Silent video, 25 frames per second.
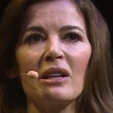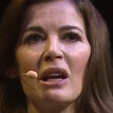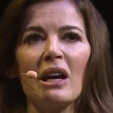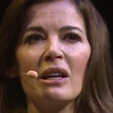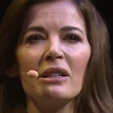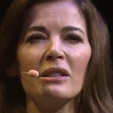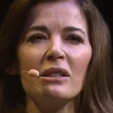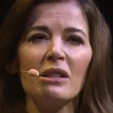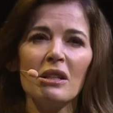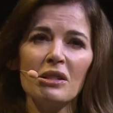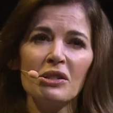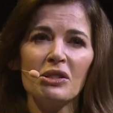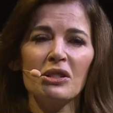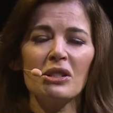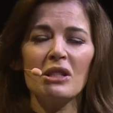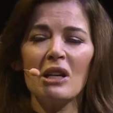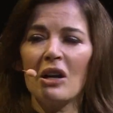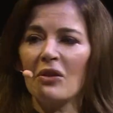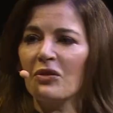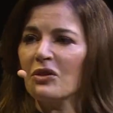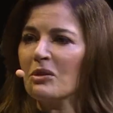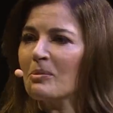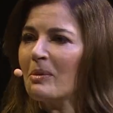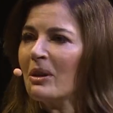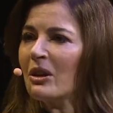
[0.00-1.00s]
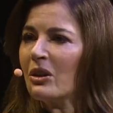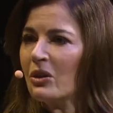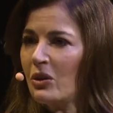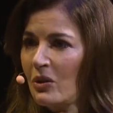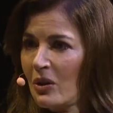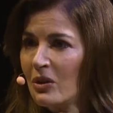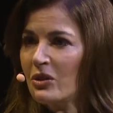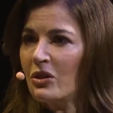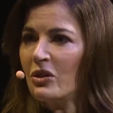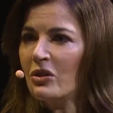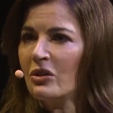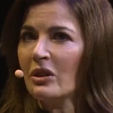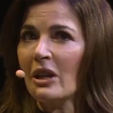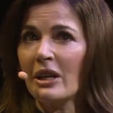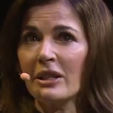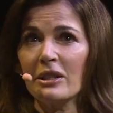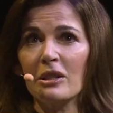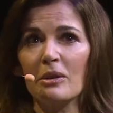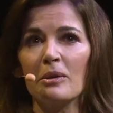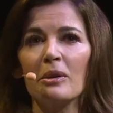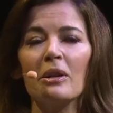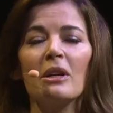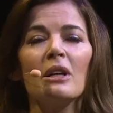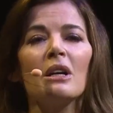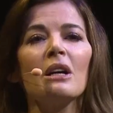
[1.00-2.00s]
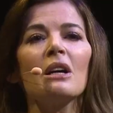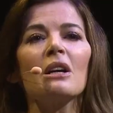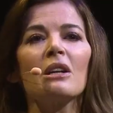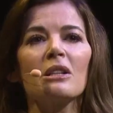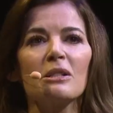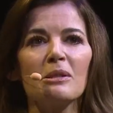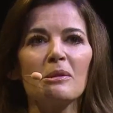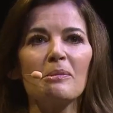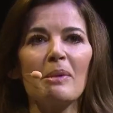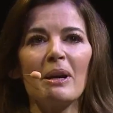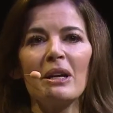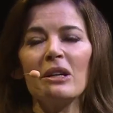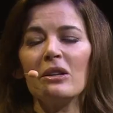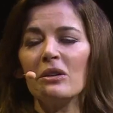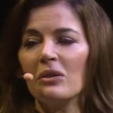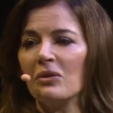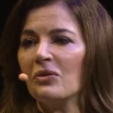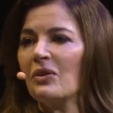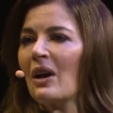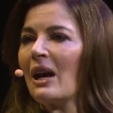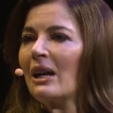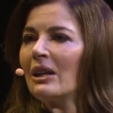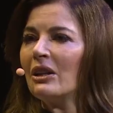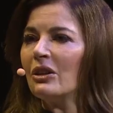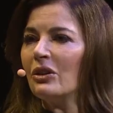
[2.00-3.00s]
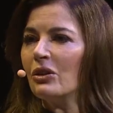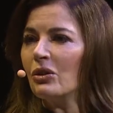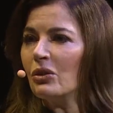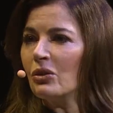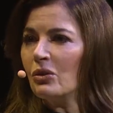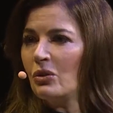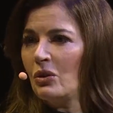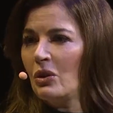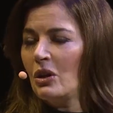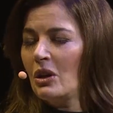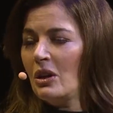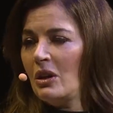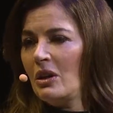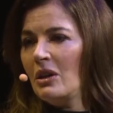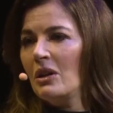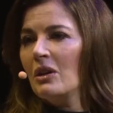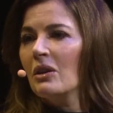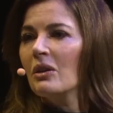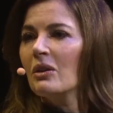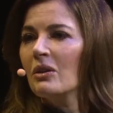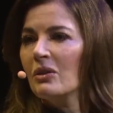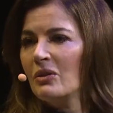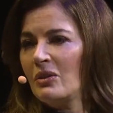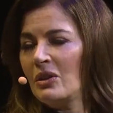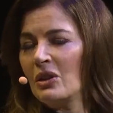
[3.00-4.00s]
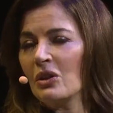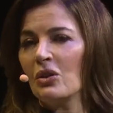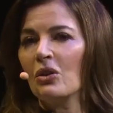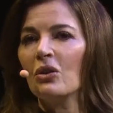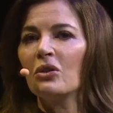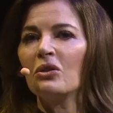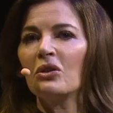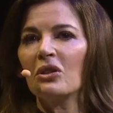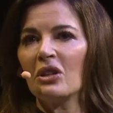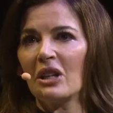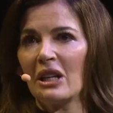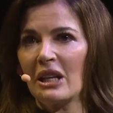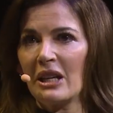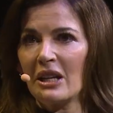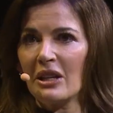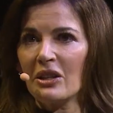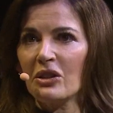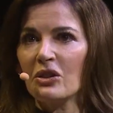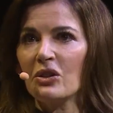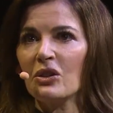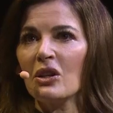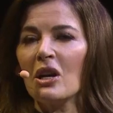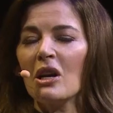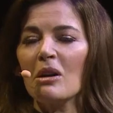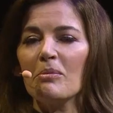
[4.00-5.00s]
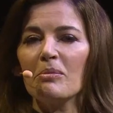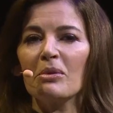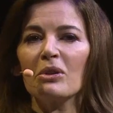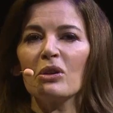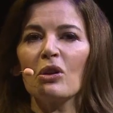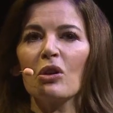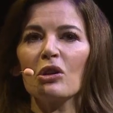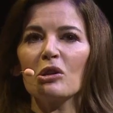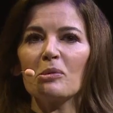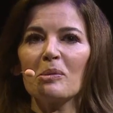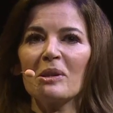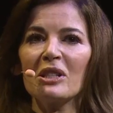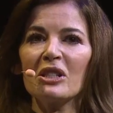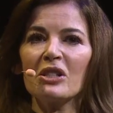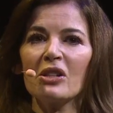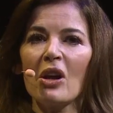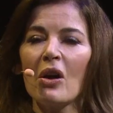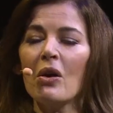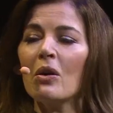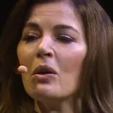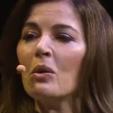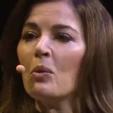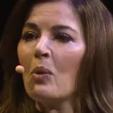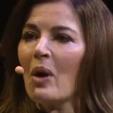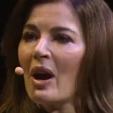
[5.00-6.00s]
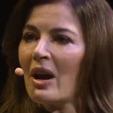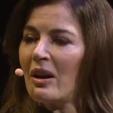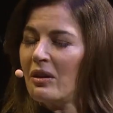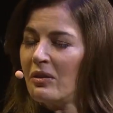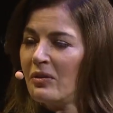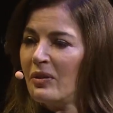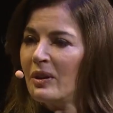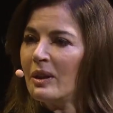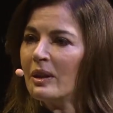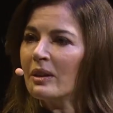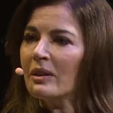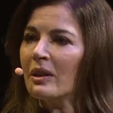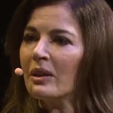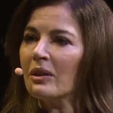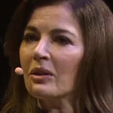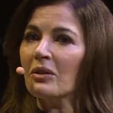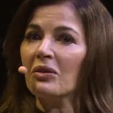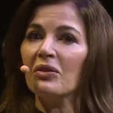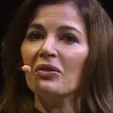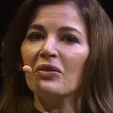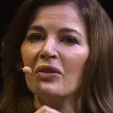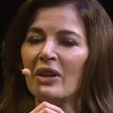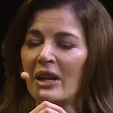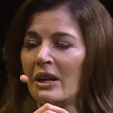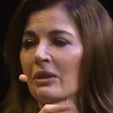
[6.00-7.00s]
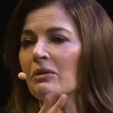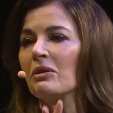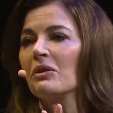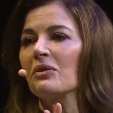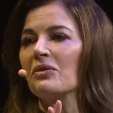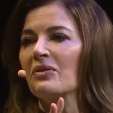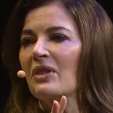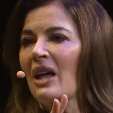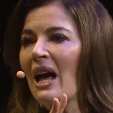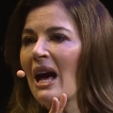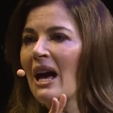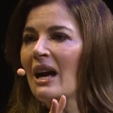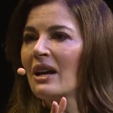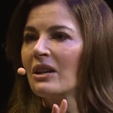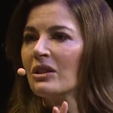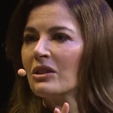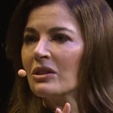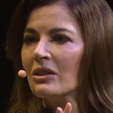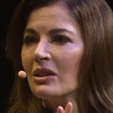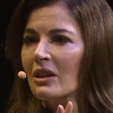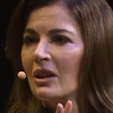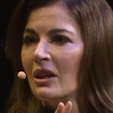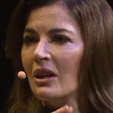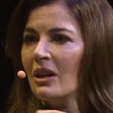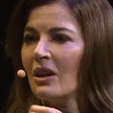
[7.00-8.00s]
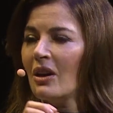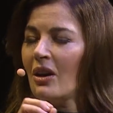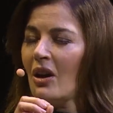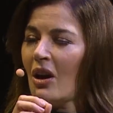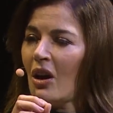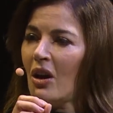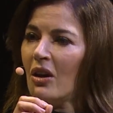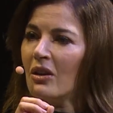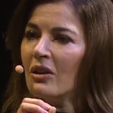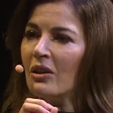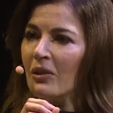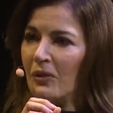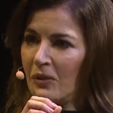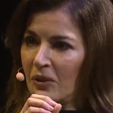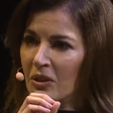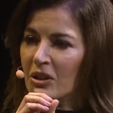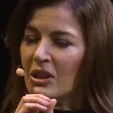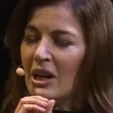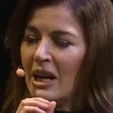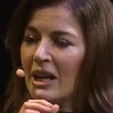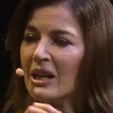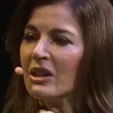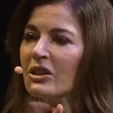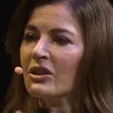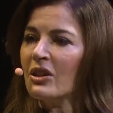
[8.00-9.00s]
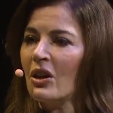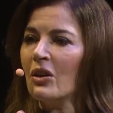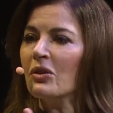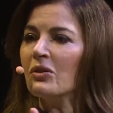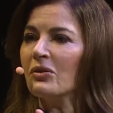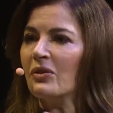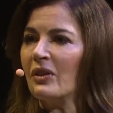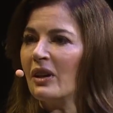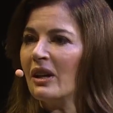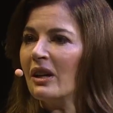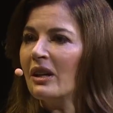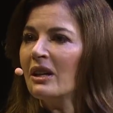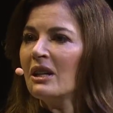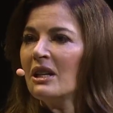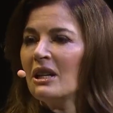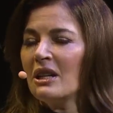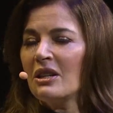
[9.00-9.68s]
and just enough to make you, as you say, to make you value the good things, but not to be so aware of it that the fear of that takes over.